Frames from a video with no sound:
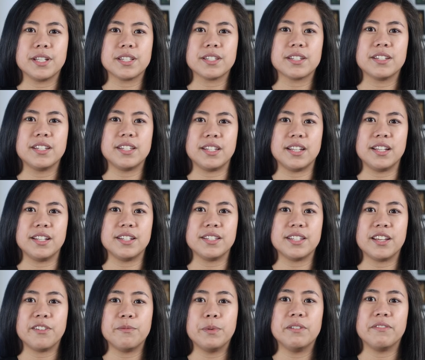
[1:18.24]
disc
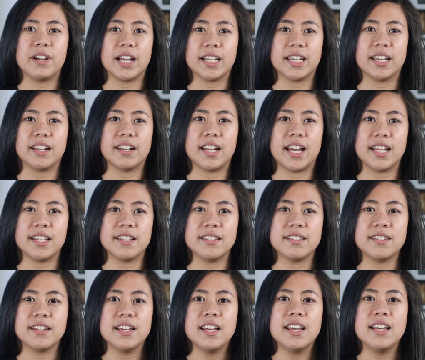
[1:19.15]
disease have been
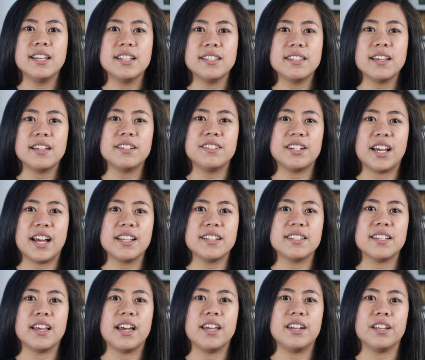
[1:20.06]
recognized, such
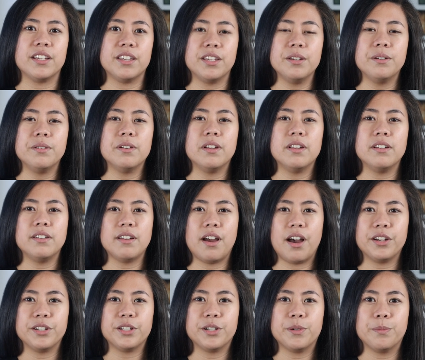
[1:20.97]
as an acute
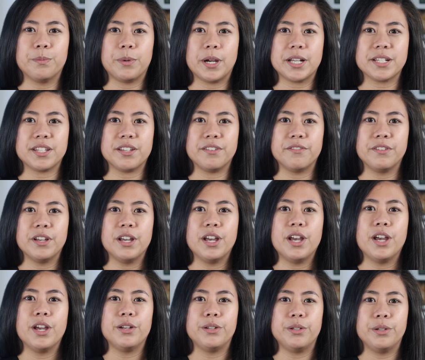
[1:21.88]
non-compressive
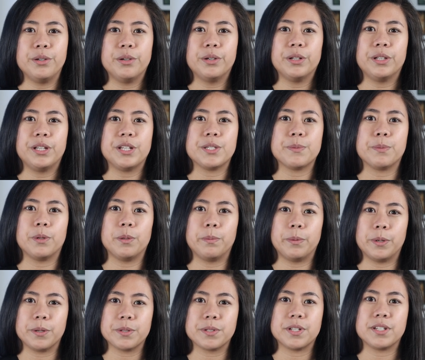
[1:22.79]
nucleus
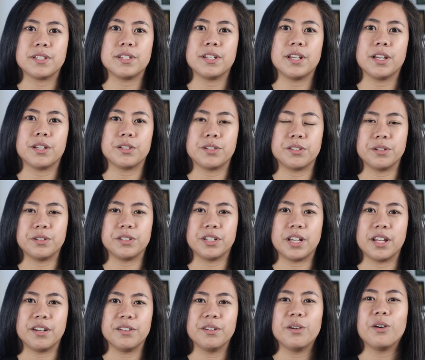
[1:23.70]
pulposus
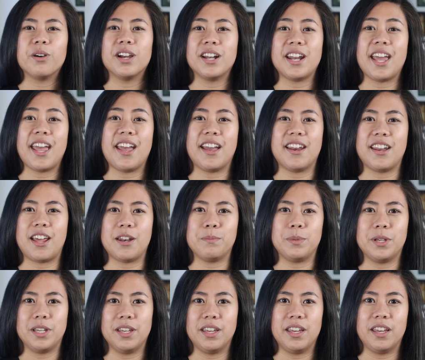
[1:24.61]
extrusion, or an
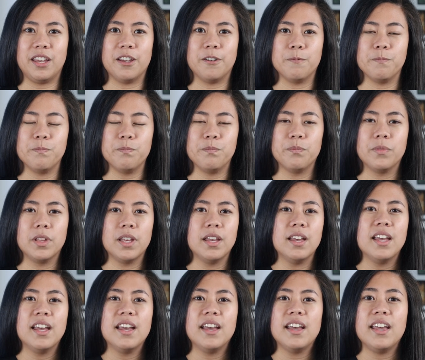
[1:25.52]
ANNPE.
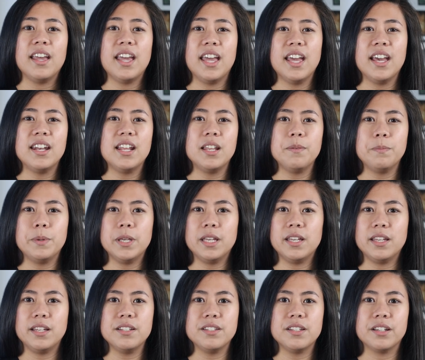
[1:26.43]

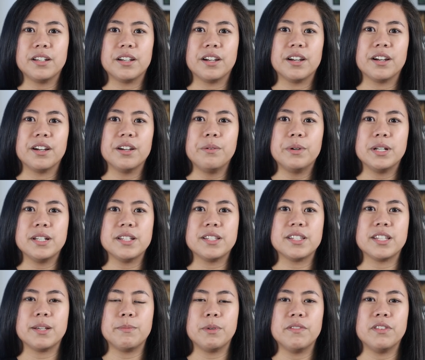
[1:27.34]
ANNPEs occur when
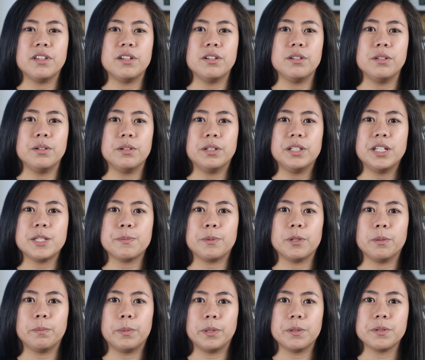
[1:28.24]
some of the nucleus
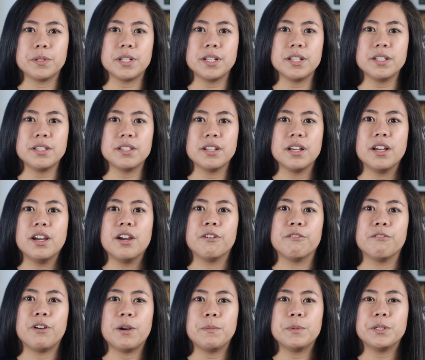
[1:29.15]
pulposus
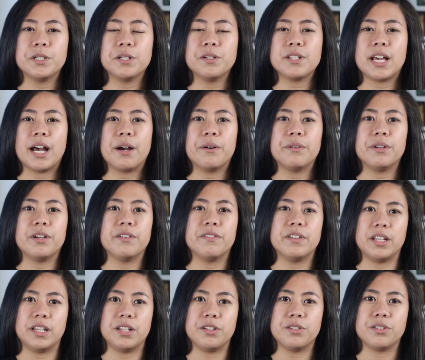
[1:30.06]
ruptures out
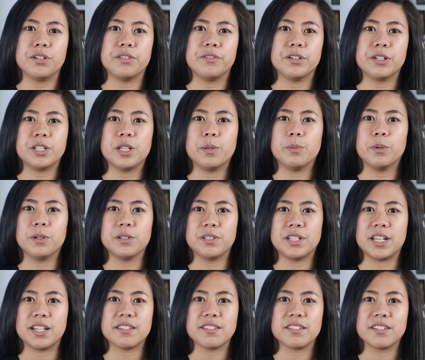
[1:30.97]
of an intervertebral
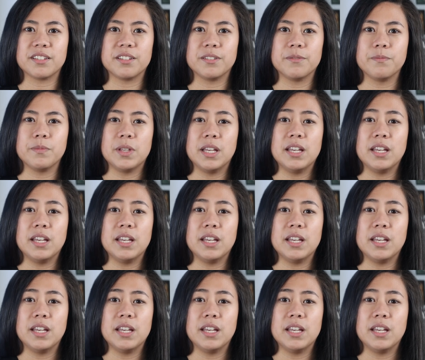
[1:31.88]
disc.